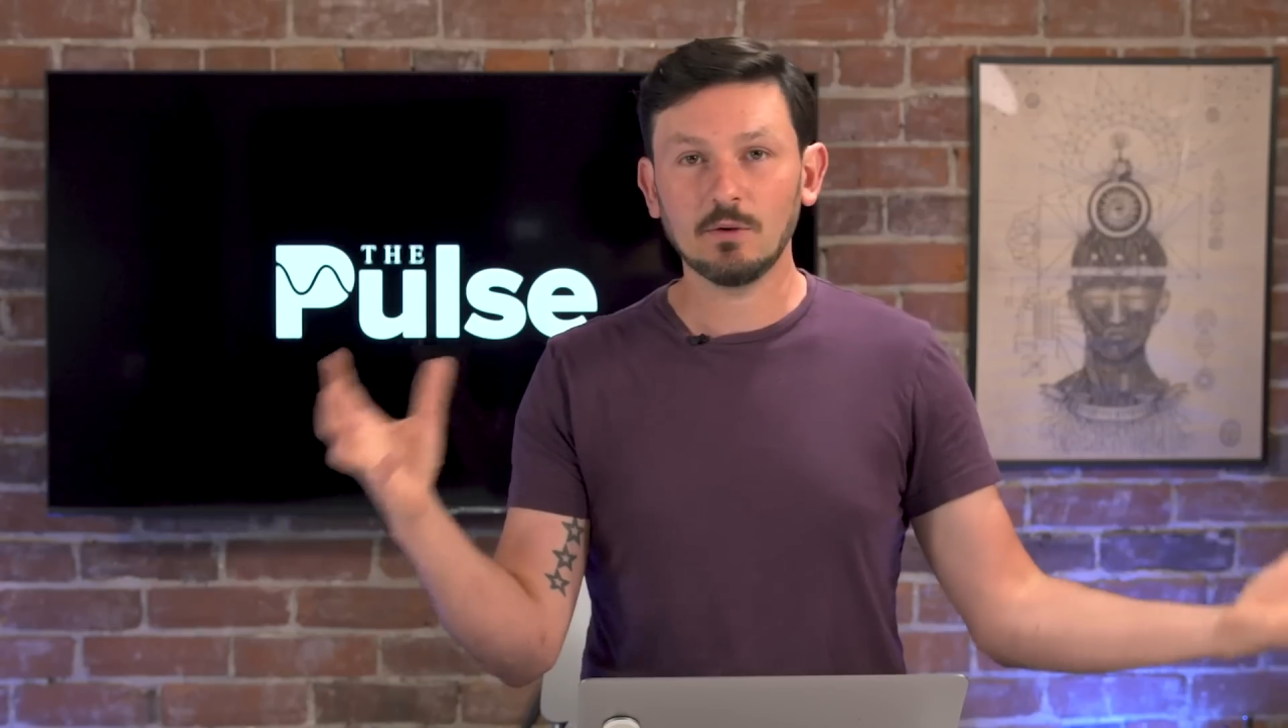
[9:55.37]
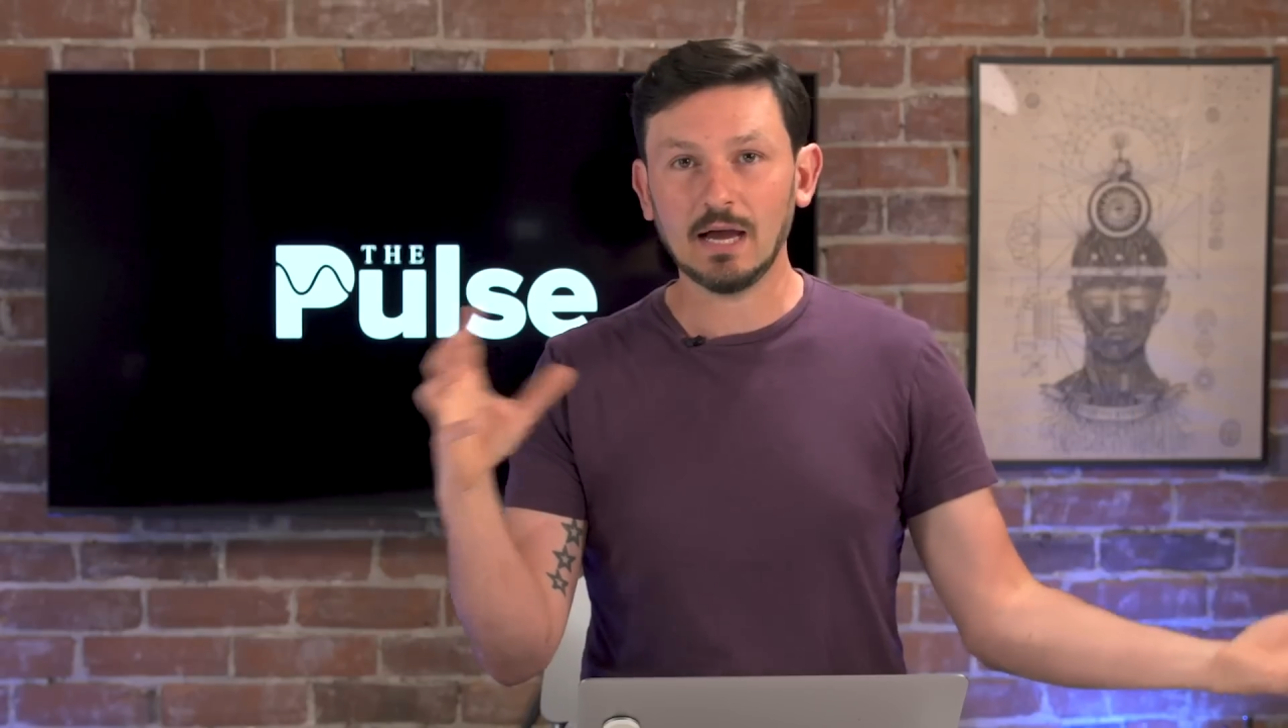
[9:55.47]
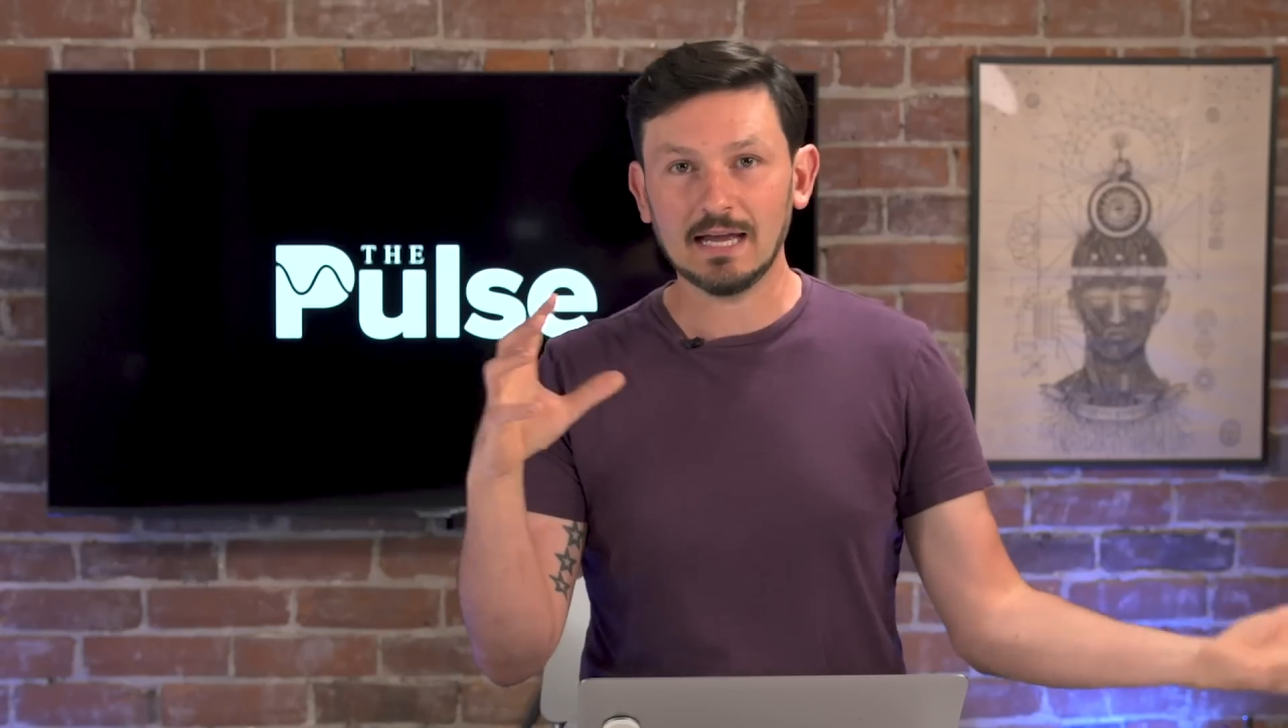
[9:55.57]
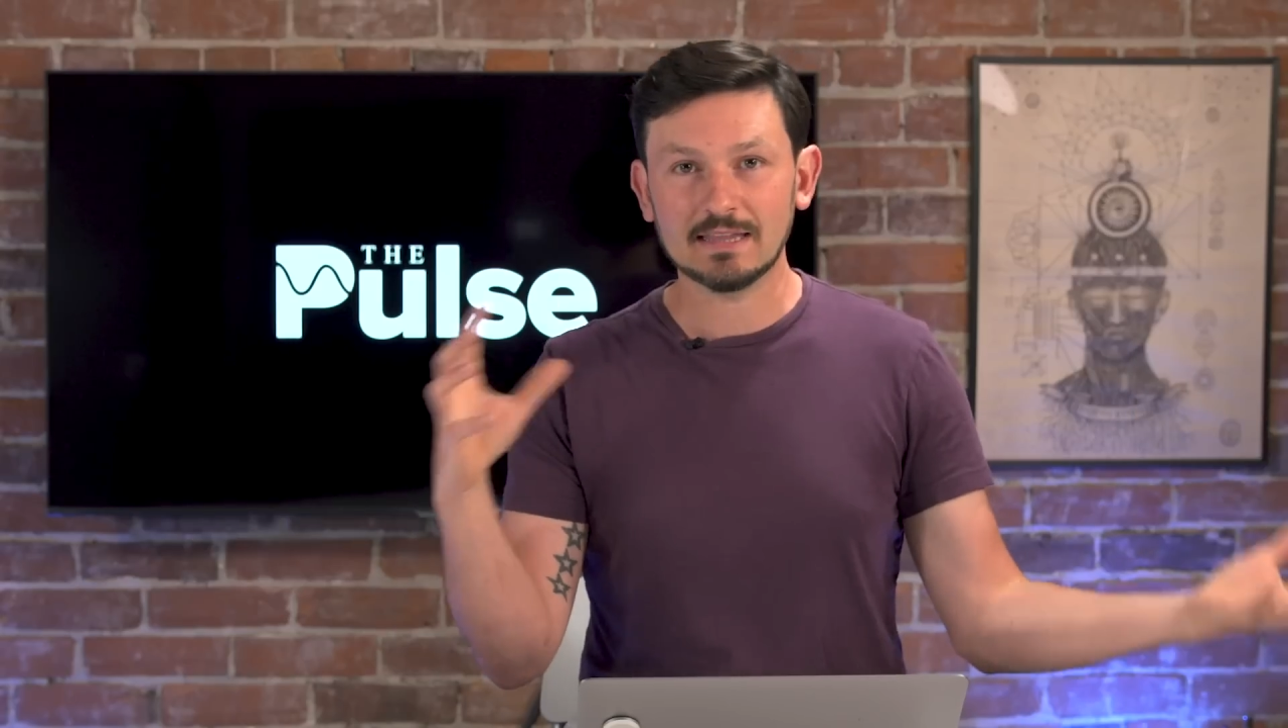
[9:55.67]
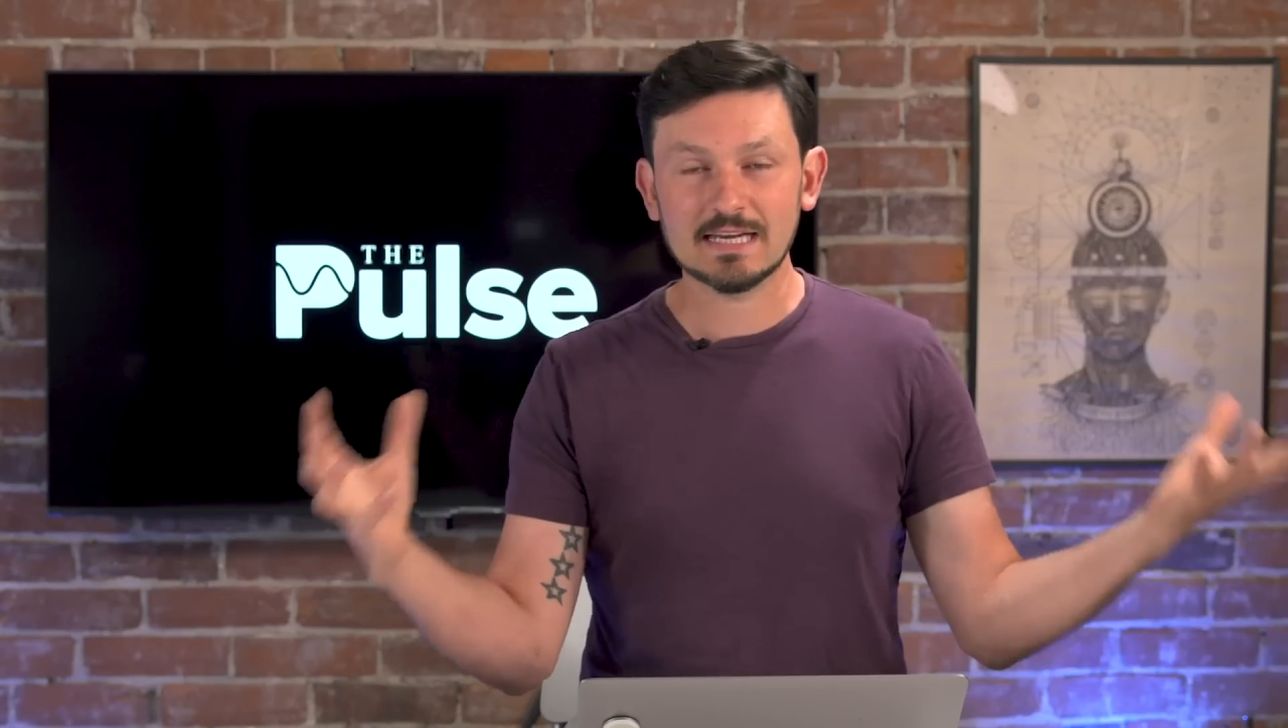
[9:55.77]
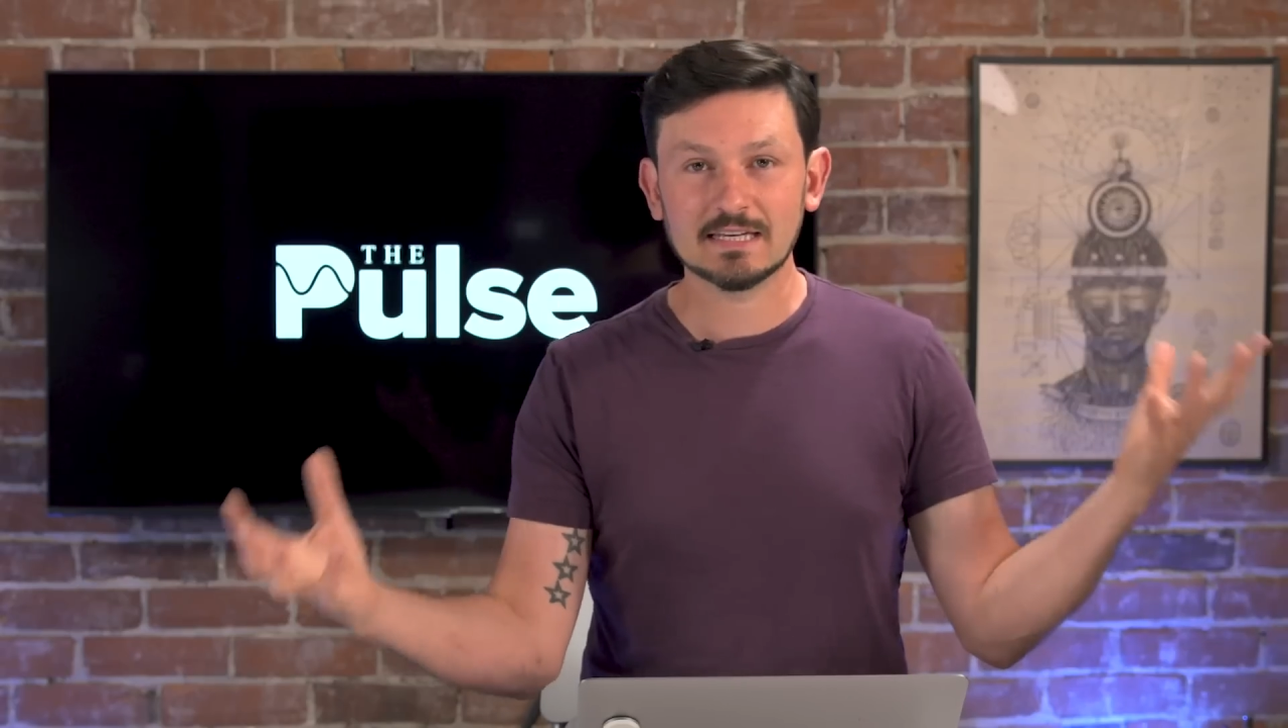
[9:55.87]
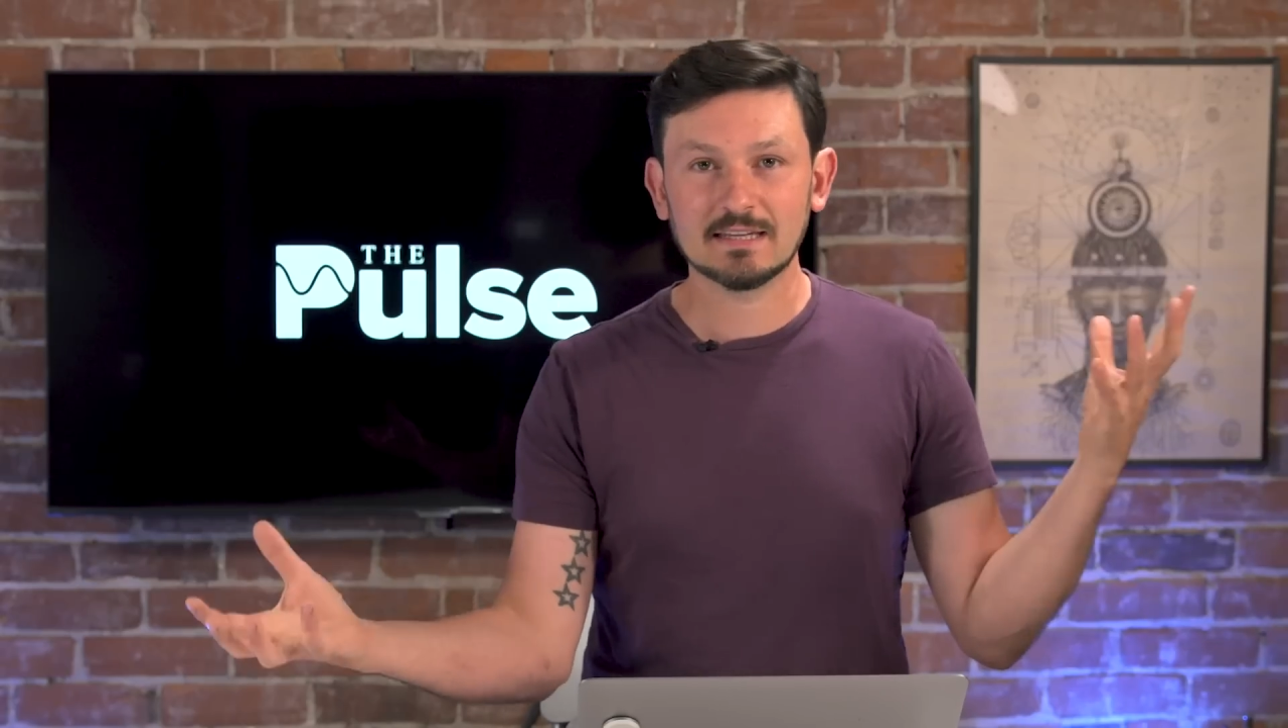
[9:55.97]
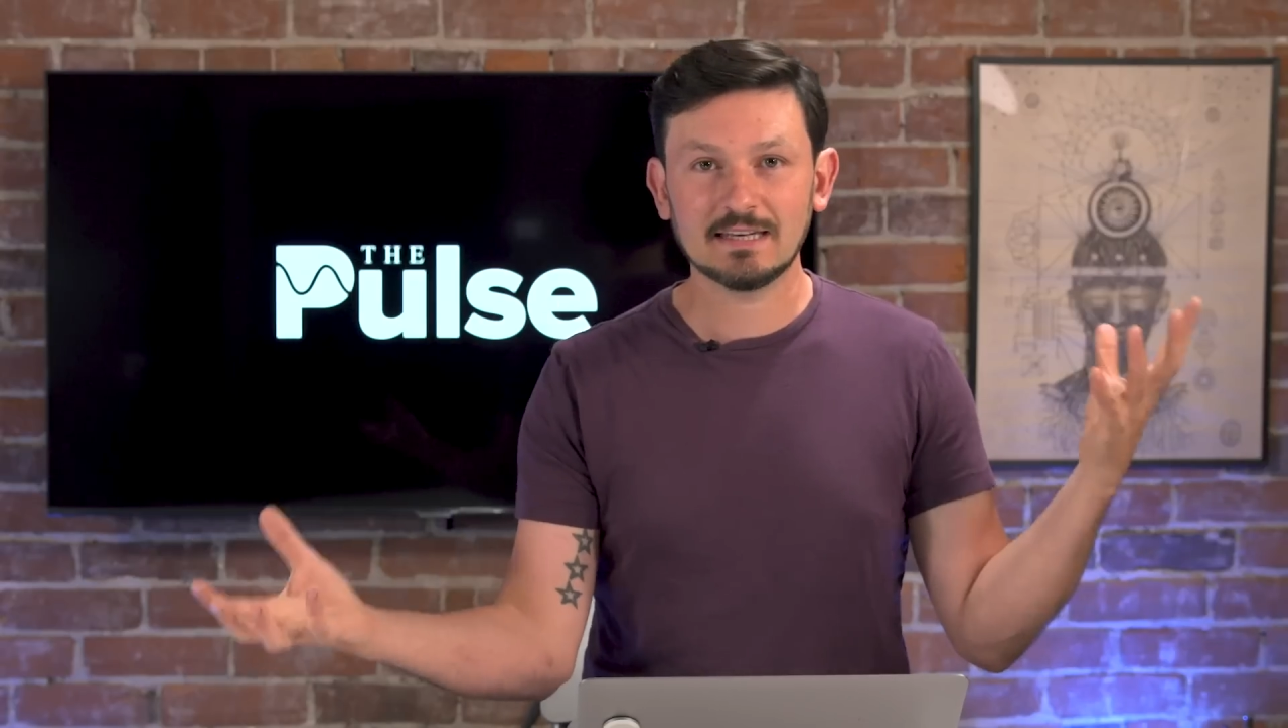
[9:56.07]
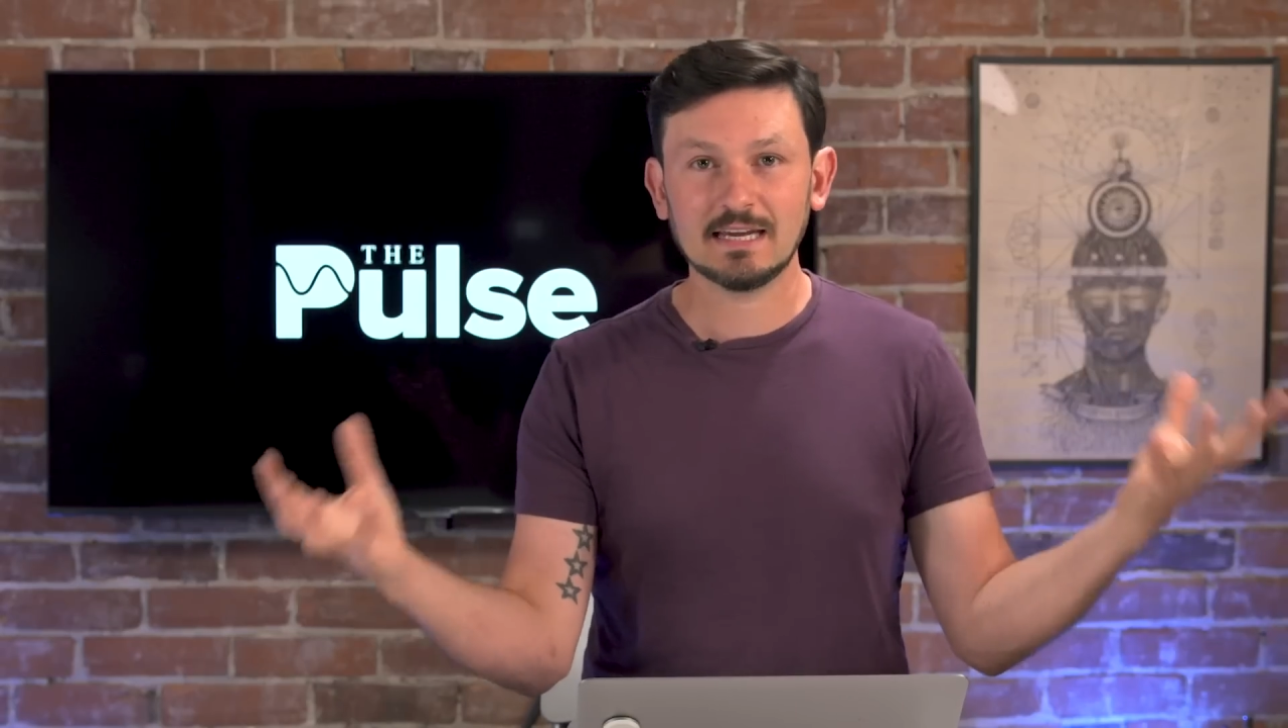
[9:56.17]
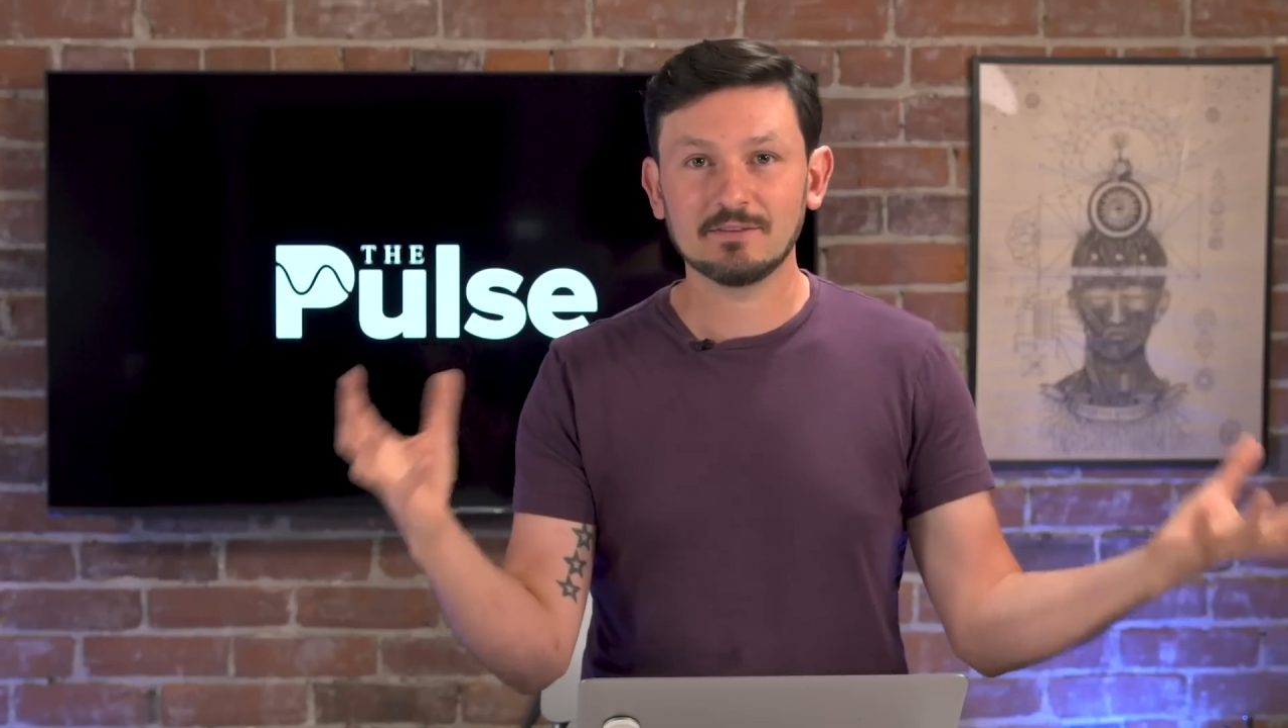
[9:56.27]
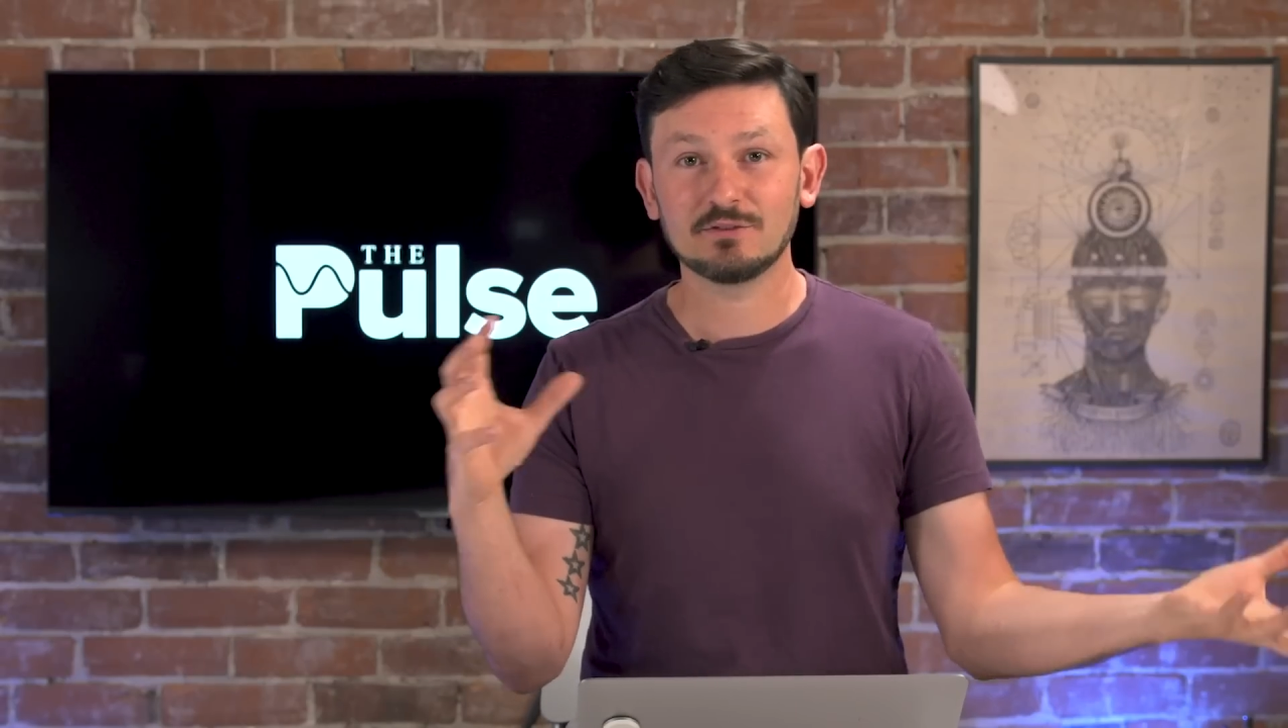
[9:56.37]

at the end of the day,